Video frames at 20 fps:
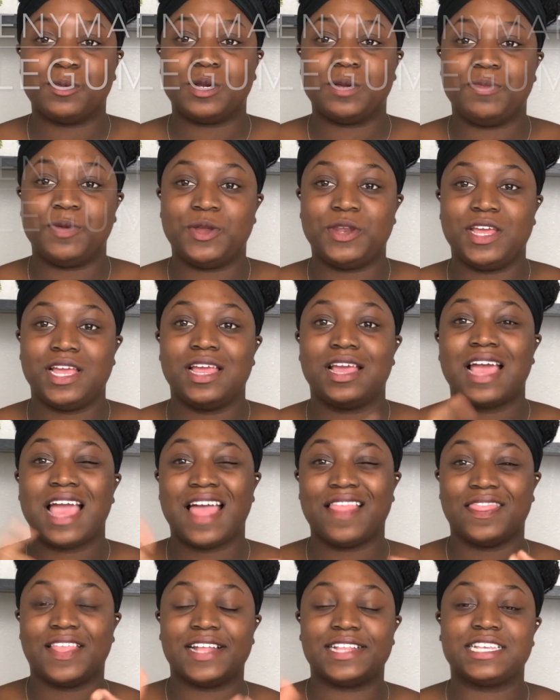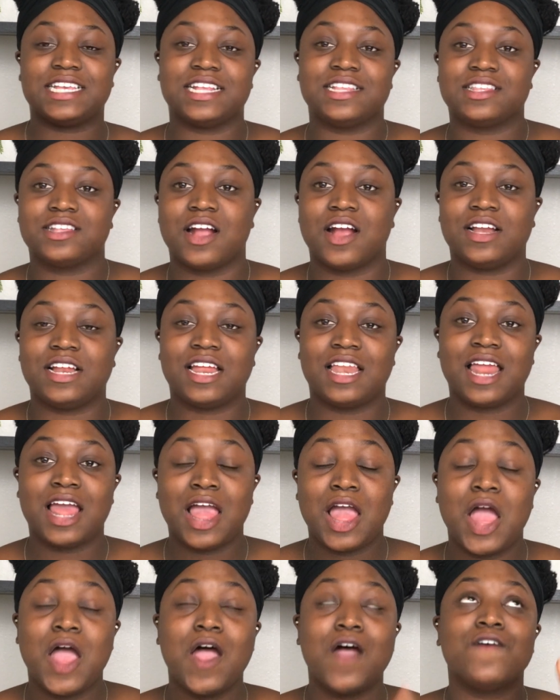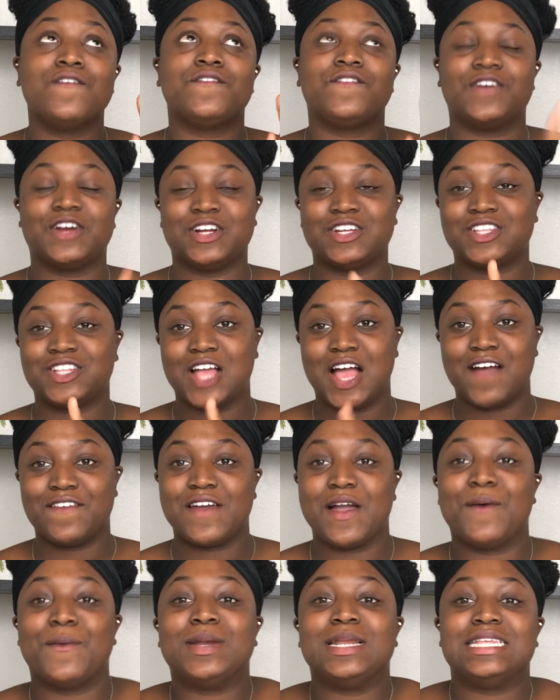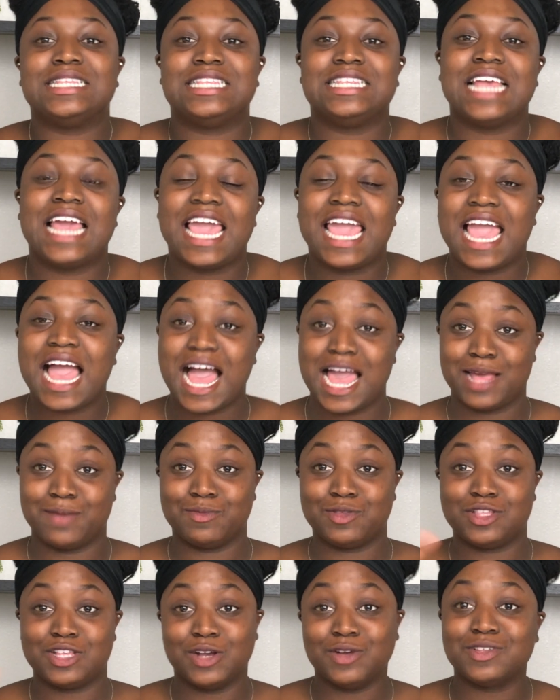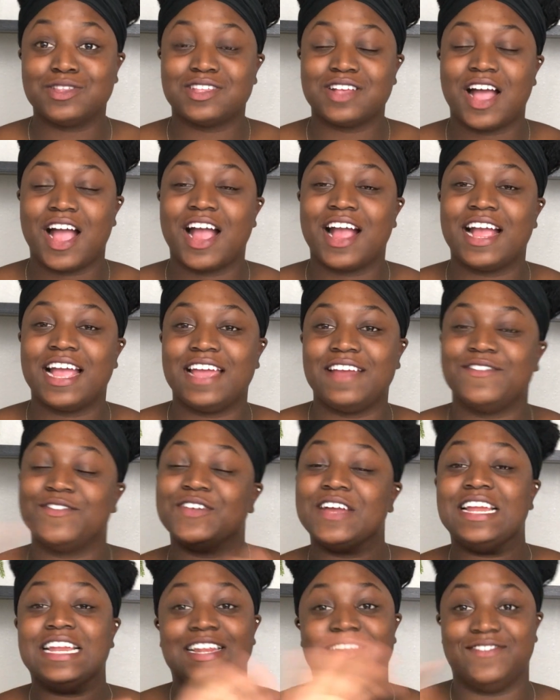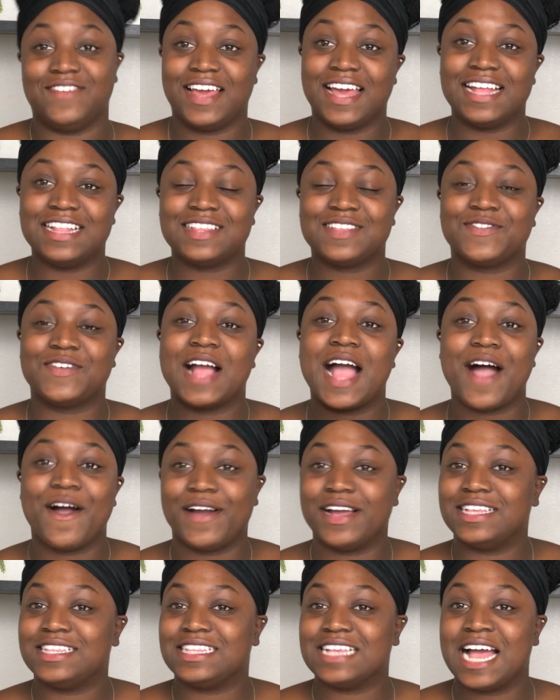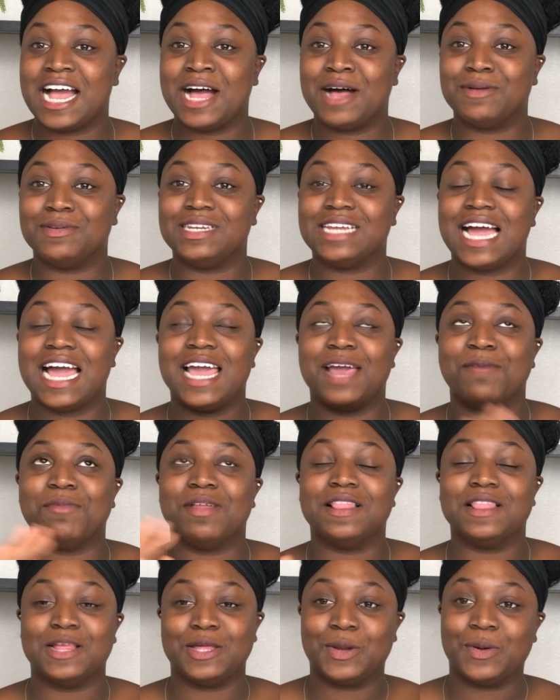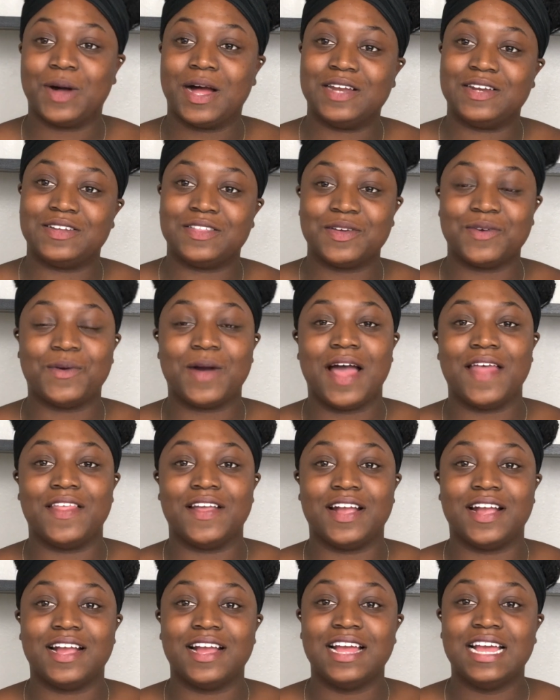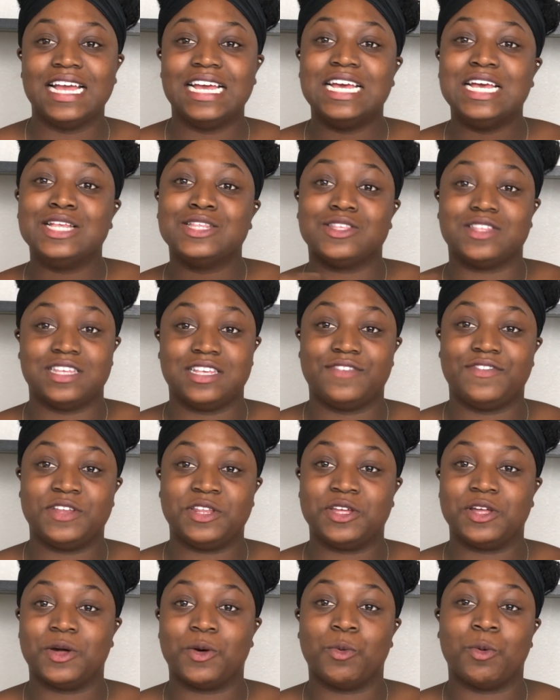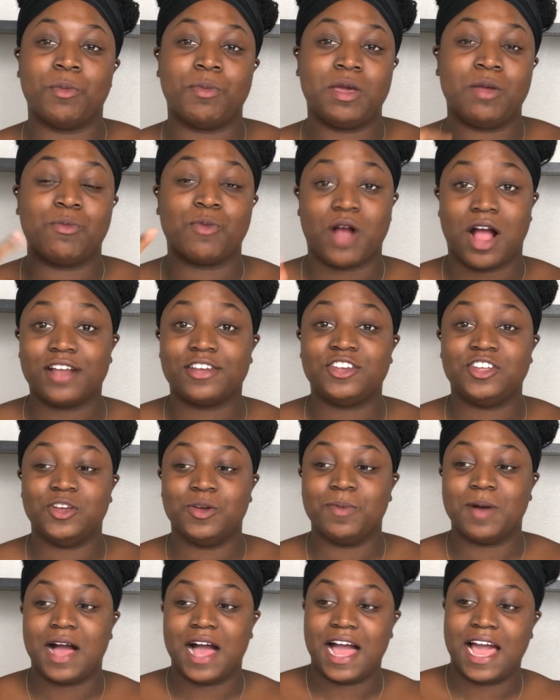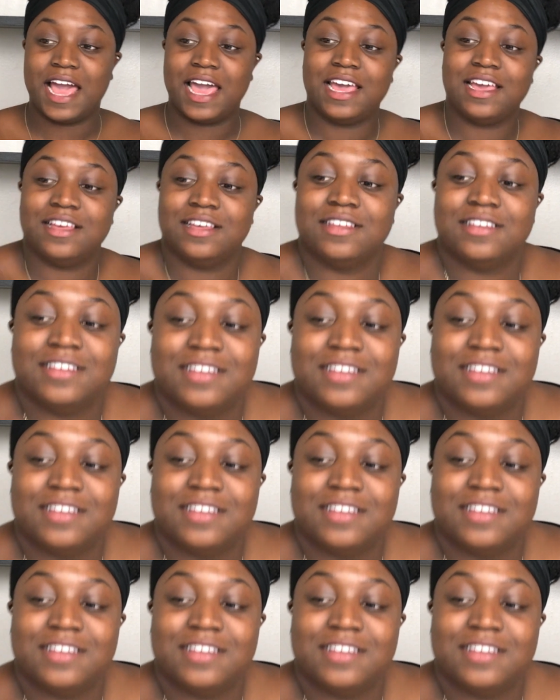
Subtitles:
Marie Beauty, and let's get started. First off, I want to say I'm so sorry in advance for how I sound. I'm a little under the weather, so this video will be brought to you by